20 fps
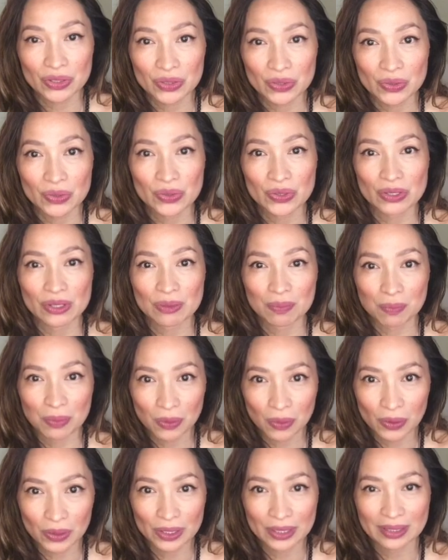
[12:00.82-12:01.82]
to
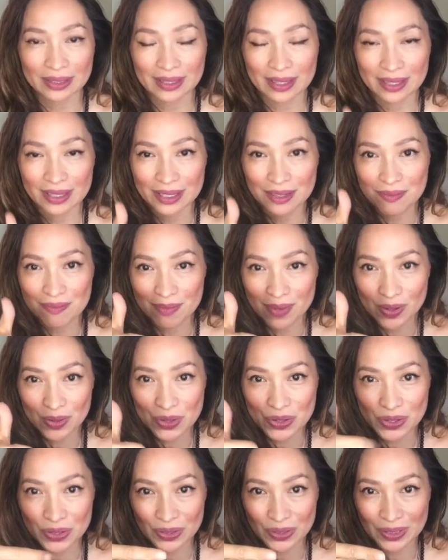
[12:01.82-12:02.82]
support the
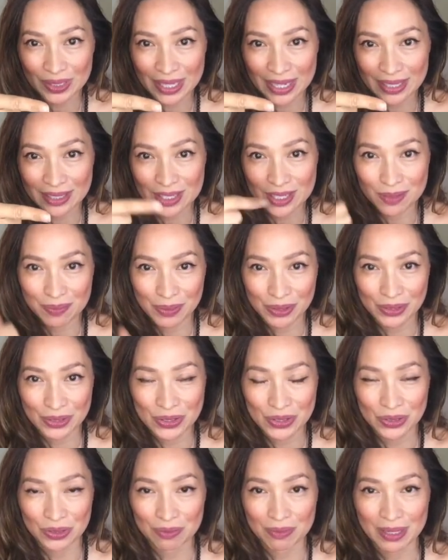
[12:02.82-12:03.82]
emotional and
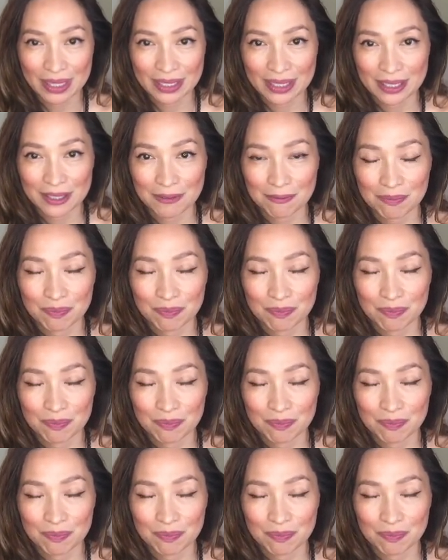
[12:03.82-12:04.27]
spiritual body.